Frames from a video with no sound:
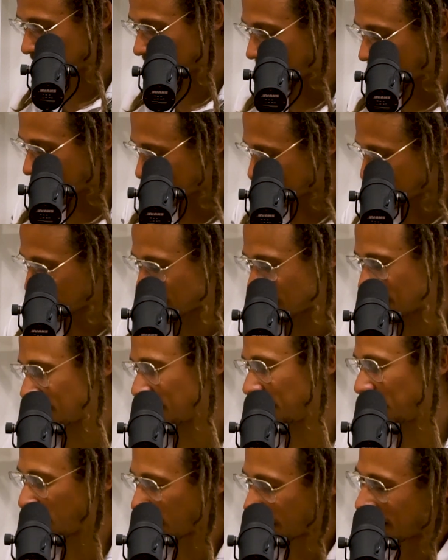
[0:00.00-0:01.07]
I switched it to
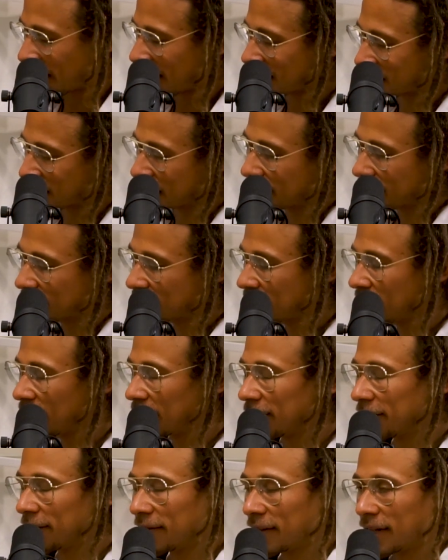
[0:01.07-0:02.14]
more positive
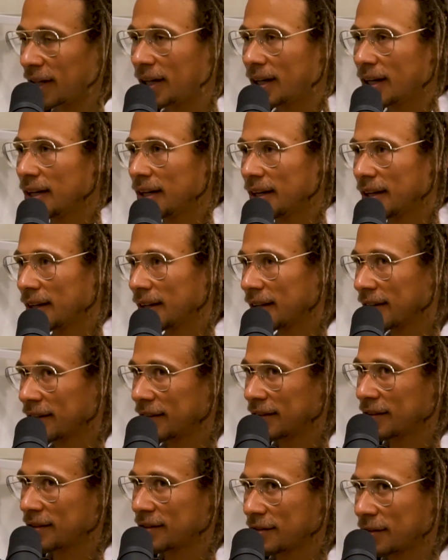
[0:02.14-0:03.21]
stuff
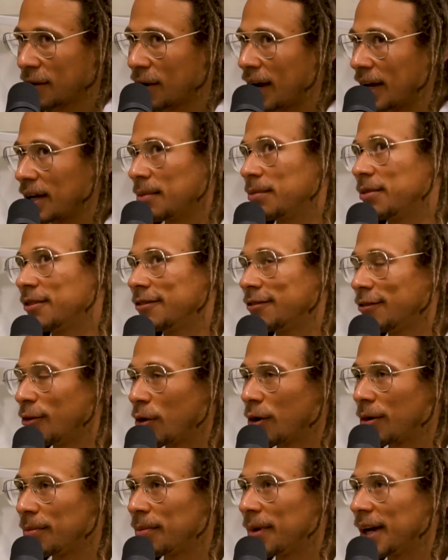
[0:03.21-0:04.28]
so I could
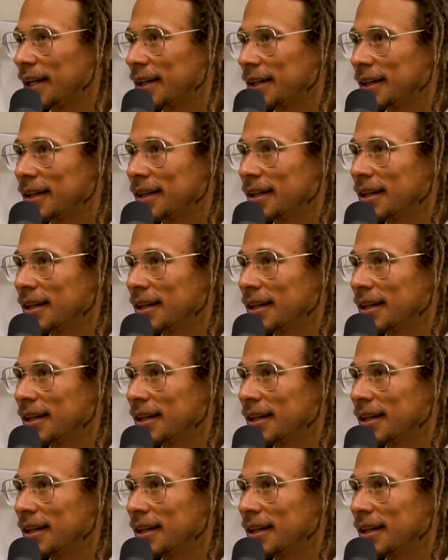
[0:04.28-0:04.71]
perform better.